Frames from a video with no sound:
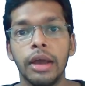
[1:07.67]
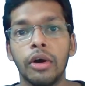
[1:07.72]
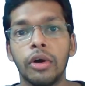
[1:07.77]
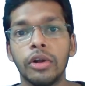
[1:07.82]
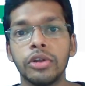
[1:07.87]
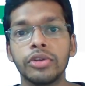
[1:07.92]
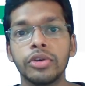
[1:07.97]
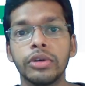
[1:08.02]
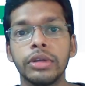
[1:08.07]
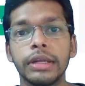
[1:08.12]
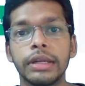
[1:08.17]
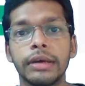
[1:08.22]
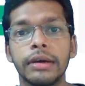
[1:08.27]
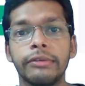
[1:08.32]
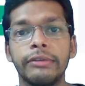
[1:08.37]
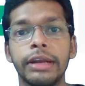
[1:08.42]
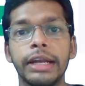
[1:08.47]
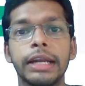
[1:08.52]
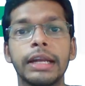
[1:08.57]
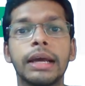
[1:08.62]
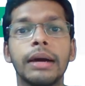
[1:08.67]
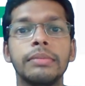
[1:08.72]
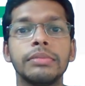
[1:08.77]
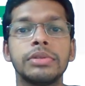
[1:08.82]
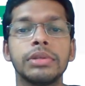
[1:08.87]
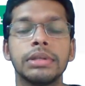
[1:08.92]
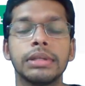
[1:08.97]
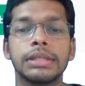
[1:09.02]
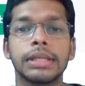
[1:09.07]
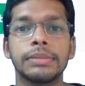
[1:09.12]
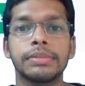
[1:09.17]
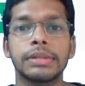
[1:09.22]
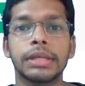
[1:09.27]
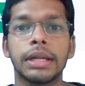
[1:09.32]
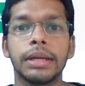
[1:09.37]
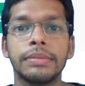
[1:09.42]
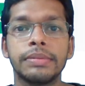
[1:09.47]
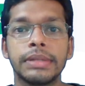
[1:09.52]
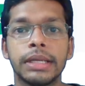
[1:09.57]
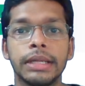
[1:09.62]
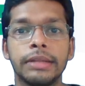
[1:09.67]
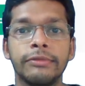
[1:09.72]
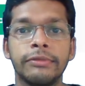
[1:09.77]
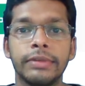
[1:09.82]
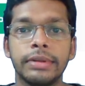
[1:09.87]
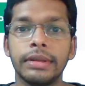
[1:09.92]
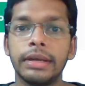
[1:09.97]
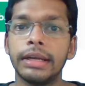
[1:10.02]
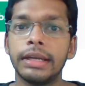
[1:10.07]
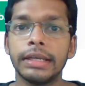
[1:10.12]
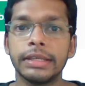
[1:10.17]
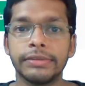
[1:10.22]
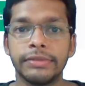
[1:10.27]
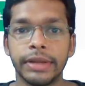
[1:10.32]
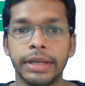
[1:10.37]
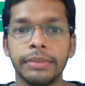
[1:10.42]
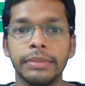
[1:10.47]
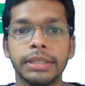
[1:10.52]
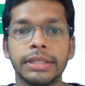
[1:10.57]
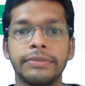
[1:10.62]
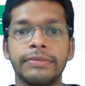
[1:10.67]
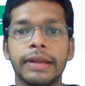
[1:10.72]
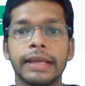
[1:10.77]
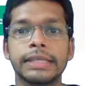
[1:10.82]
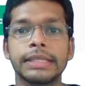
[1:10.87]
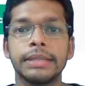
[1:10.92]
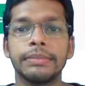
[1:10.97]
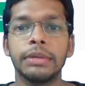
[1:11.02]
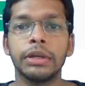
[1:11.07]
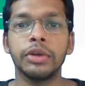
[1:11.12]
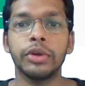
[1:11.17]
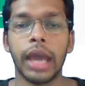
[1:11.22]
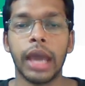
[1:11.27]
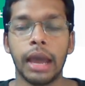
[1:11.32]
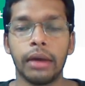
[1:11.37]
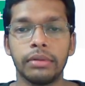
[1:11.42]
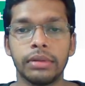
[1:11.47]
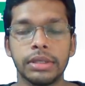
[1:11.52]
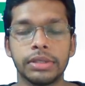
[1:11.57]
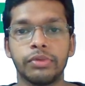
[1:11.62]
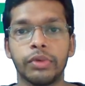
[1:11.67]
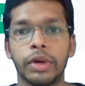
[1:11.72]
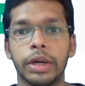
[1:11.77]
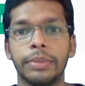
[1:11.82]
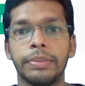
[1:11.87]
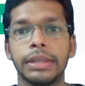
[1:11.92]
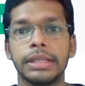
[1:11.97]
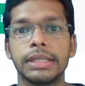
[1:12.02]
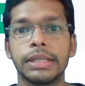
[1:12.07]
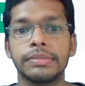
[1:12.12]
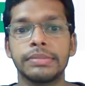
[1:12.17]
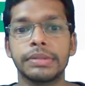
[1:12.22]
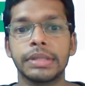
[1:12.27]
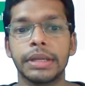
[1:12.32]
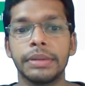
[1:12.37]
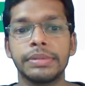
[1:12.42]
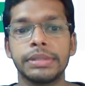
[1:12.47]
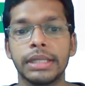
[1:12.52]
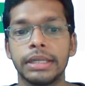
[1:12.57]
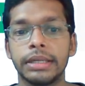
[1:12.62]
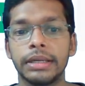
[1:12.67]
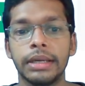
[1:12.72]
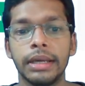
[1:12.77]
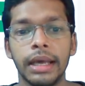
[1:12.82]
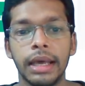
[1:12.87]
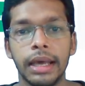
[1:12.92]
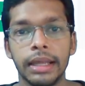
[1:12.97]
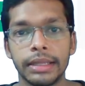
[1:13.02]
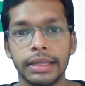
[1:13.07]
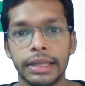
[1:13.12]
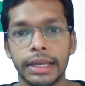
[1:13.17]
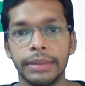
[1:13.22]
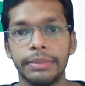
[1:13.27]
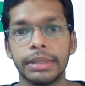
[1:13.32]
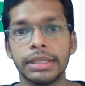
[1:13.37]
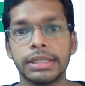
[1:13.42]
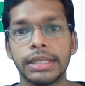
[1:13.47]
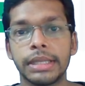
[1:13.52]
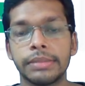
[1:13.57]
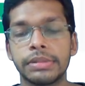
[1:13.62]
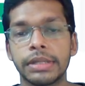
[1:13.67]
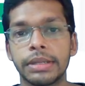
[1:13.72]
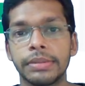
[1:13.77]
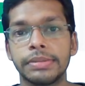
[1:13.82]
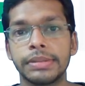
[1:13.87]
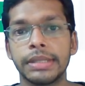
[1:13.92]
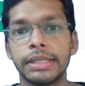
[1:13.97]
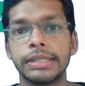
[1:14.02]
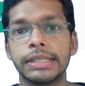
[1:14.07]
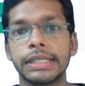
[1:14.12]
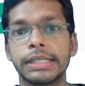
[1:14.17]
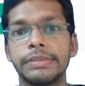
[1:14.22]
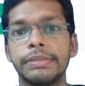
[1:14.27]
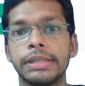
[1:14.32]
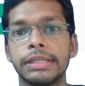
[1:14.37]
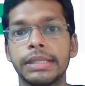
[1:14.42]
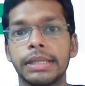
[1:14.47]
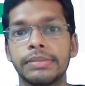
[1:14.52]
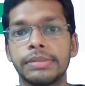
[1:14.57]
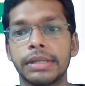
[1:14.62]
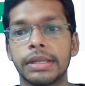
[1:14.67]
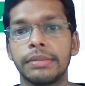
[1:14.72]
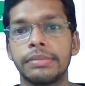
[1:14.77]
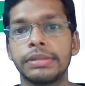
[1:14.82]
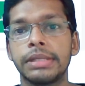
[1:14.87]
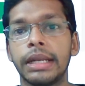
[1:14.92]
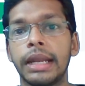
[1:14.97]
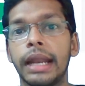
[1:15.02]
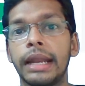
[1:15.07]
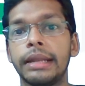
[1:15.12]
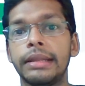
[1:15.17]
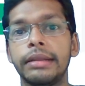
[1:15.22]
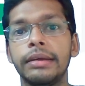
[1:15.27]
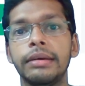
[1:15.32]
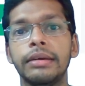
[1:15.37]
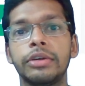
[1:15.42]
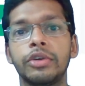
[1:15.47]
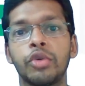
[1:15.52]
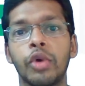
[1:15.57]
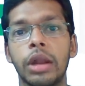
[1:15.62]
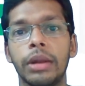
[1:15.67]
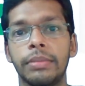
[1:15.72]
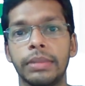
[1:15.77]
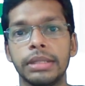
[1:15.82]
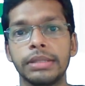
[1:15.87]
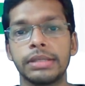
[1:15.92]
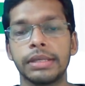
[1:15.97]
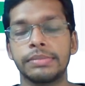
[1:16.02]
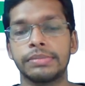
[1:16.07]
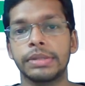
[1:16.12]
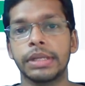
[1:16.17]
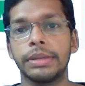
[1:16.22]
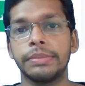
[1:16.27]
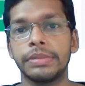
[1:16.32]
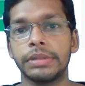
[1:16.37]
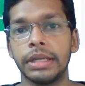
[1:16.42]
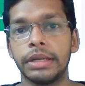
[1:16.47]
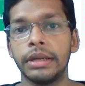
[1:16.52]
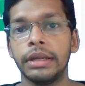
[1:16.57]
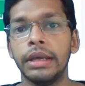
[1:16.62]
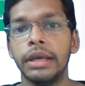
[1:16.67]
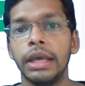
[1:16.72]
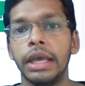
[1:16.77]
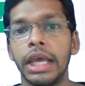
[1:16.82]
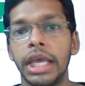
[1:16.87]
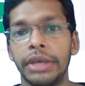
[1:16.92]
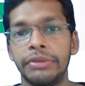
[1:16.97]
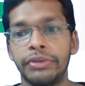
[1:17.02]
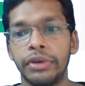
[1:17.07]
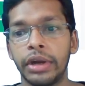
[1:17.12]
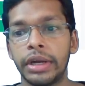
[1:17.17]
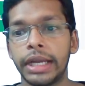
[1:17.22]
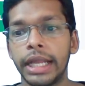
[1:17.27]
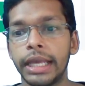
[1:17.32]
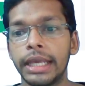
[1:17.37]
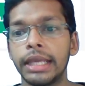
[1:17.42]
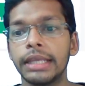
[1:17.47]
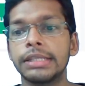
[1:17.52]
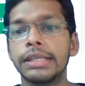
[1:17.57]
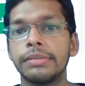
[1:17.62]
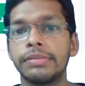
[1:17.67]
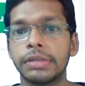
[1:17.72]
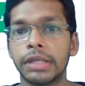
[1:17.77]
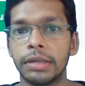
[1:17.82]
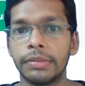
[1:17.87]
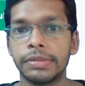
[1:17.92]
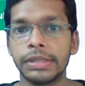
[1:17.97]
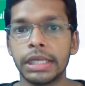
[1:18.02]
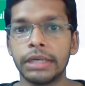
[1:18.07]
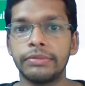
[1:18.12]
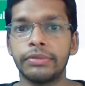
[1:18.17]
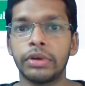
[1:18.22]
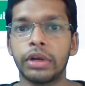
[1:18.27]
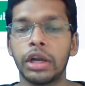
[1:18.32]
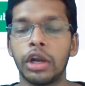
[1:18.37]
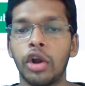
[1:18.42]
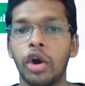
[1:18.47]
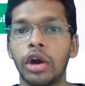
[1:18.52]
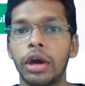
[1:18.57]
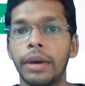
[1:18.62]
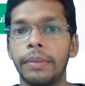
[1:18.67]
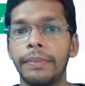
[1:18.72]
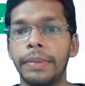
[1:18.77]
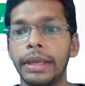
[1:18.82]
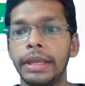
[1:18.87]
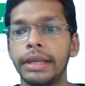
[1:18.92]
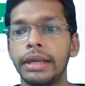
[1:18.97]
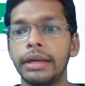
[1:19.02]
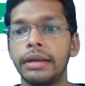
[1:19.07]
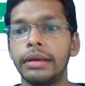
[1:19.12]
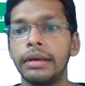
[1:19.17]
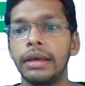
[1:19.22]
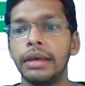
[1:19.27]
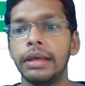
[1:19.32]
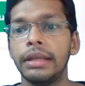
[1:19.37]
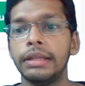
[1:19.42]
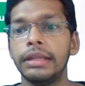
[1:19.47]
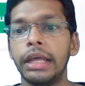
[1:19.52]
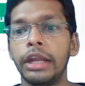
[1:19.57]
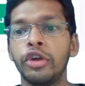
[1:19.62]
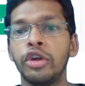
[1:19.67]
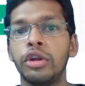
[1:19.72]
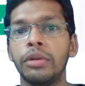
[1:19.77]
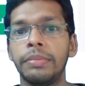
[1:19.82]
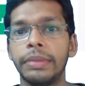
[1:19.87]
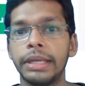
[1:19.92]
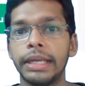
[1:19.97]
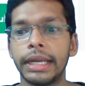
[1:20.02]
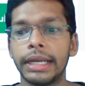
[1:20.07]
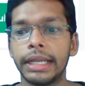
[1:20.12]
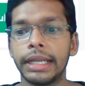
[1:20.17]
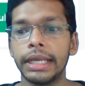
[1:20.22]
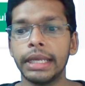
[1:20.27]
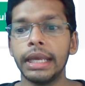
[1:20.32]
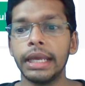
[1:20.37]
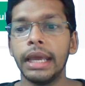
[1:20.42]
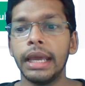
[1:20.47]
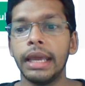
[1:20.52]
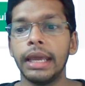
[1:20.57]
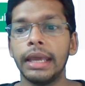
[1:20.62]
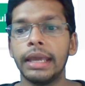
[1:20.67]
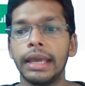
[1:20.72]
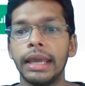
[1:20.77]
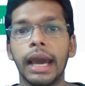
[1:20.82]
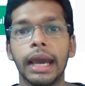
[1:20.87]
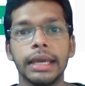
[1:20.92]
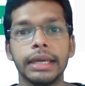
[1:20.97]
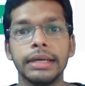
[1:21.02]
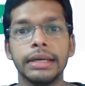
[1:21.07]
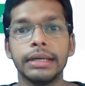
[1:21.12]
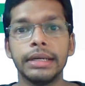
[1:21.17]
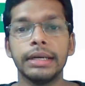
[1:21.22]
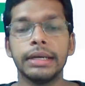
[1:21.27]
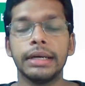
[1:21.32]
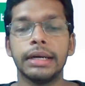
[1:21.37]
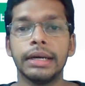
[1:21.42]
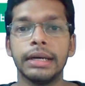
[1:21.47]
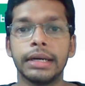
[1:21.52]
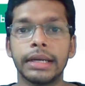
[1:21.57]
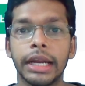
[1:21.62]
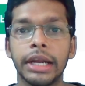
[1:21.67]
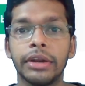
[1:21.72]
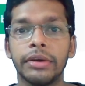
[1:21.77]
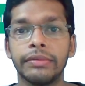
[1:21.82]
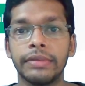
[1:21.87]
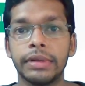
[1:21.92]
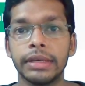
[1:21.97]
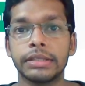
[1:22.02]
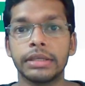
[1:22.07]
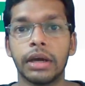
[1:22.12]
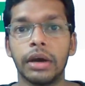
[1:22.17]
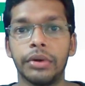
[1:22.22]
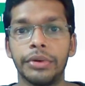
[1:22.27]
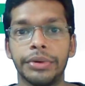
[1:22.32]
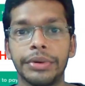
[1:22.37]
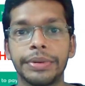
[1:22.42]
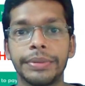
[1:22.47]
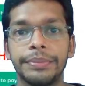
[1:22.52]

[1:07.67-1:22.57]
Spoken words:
Also, when it comes to the subscription, it is very much flexible. You have this 1 month subscription, 3 month subscription, 6 month subscription, and the 12-month subscription. If you are taking subscription for a longer period, then you will be getting a higher rate of discount.